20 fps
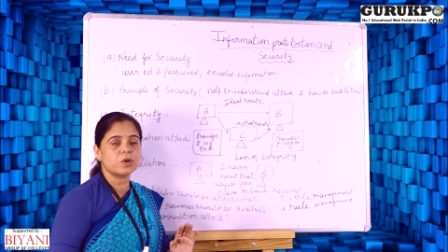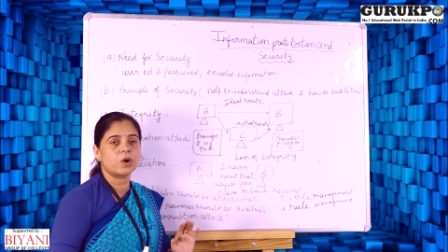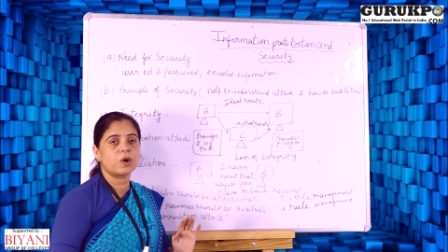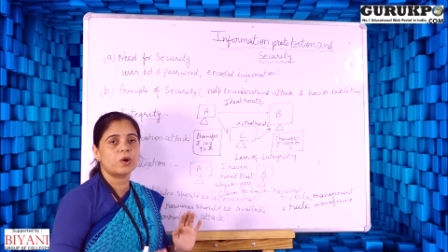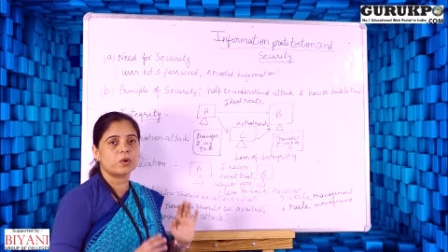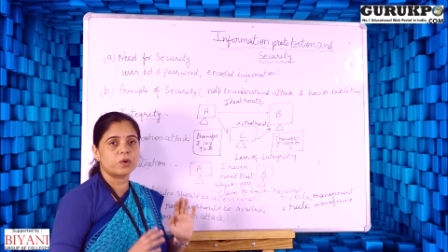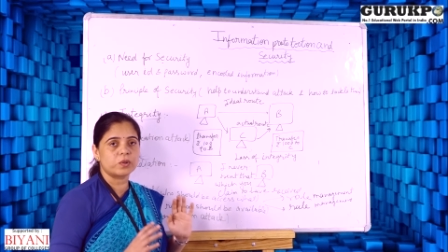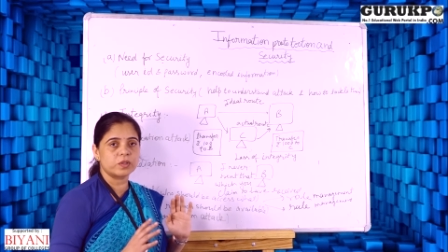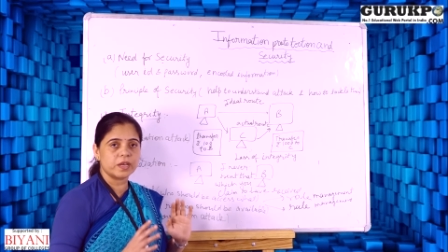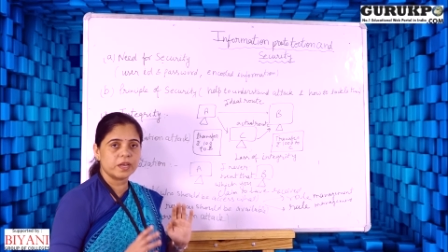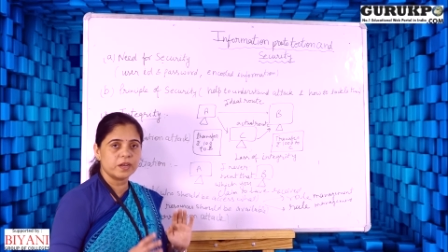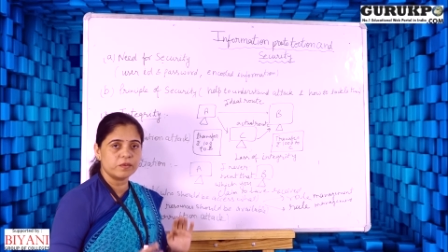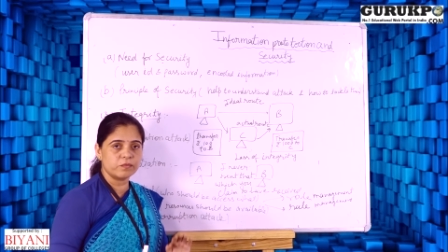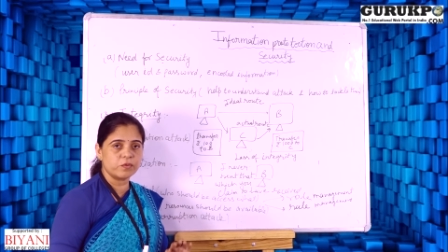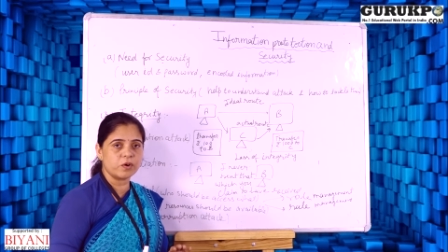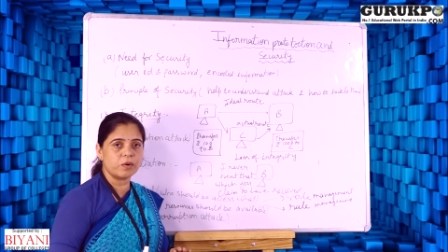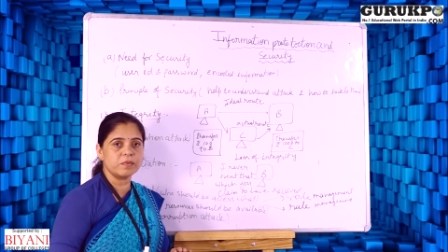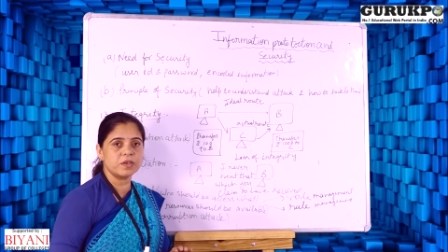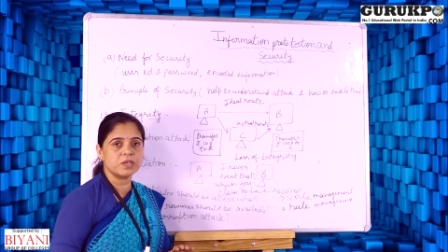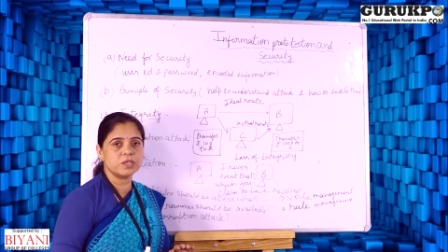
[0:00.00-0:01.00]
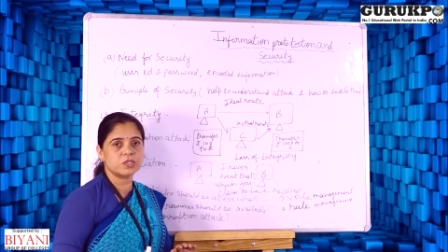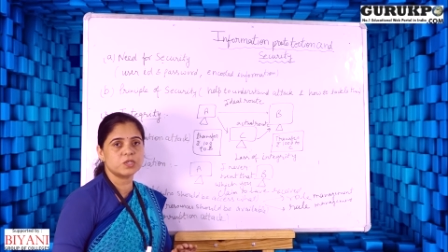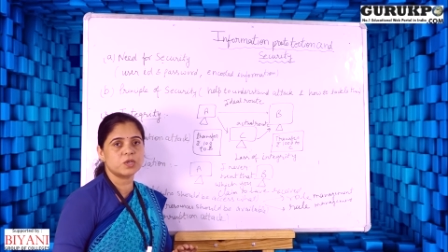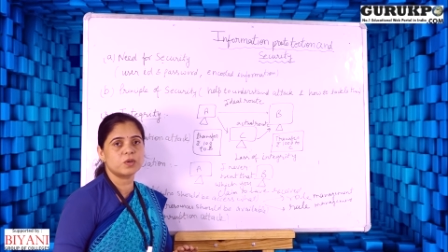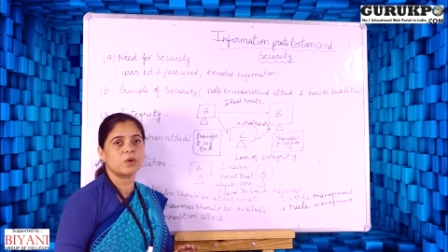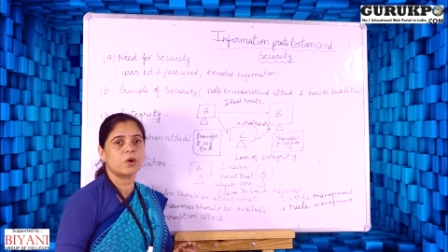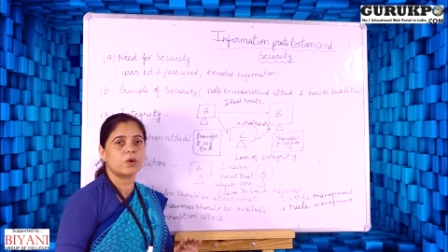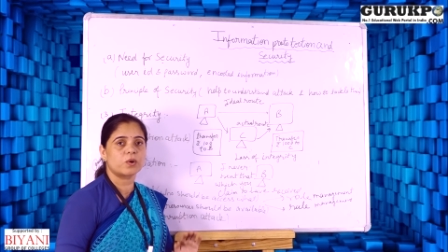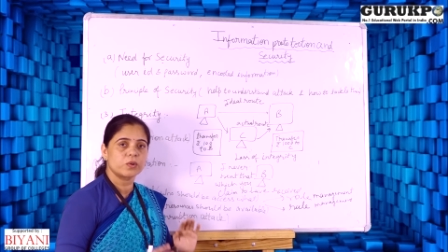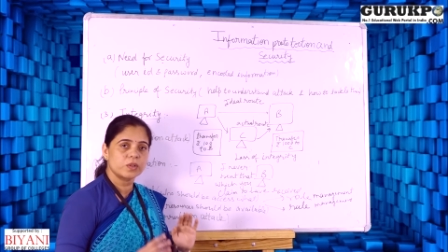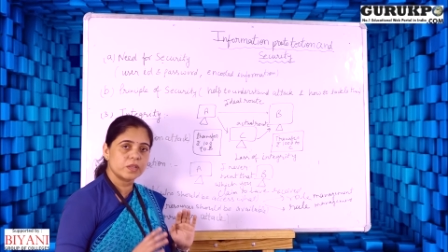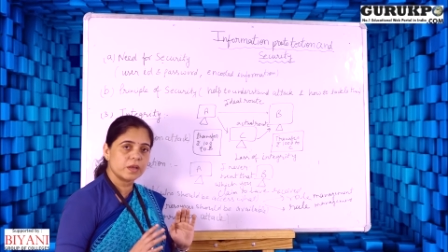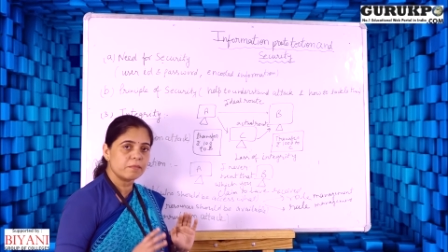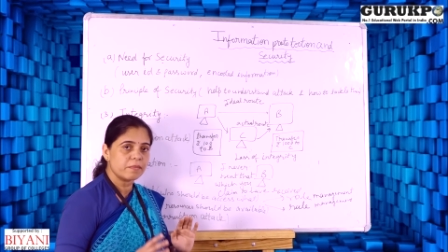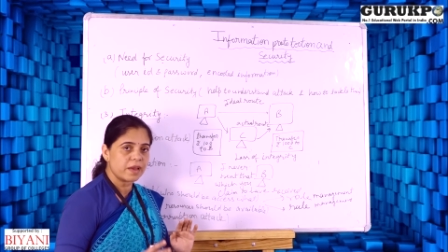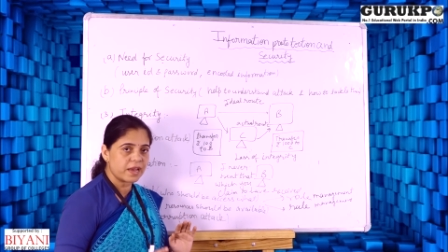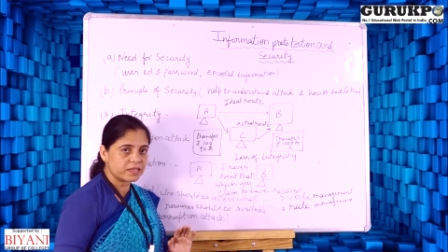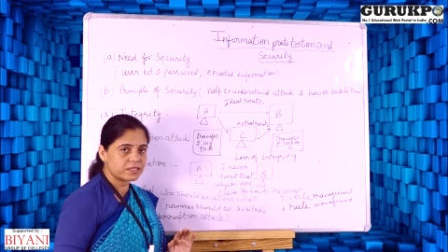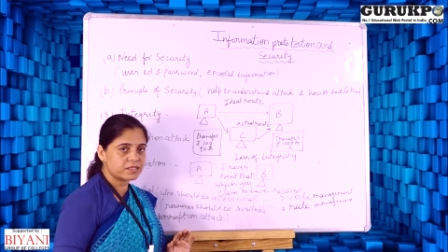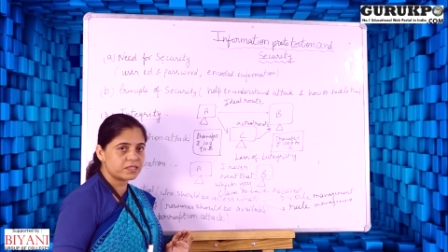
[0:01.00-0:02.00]
or on the information or on the
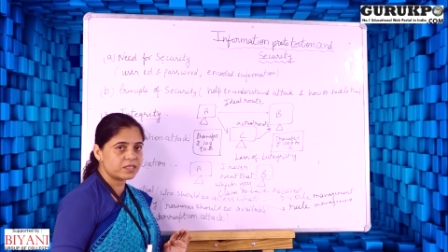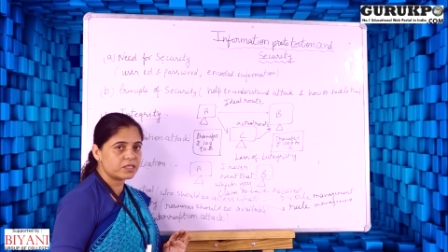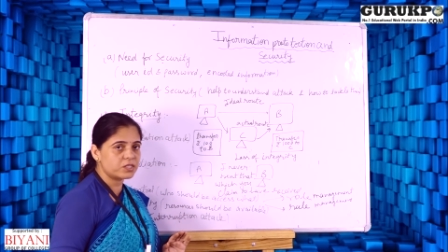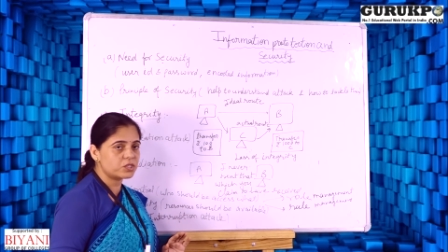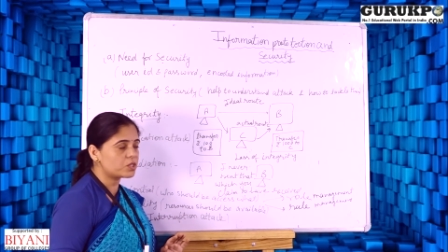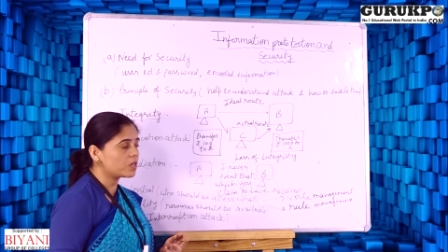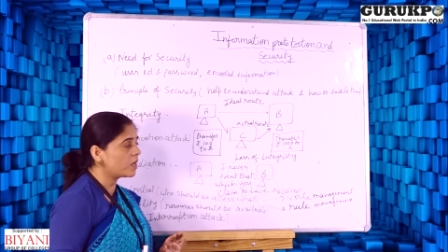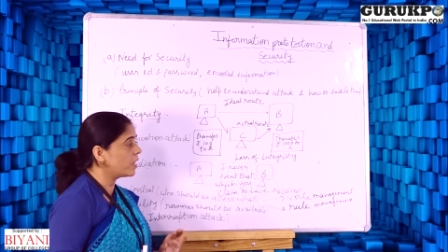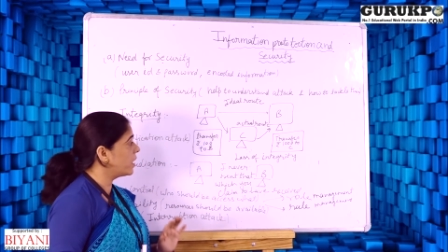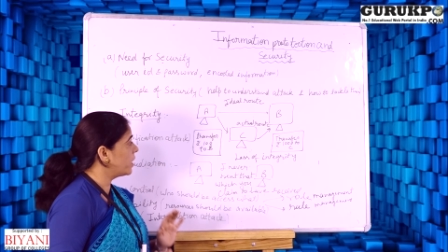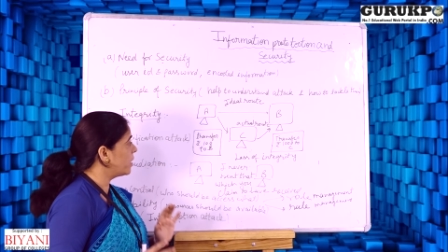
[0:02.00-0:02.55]
message.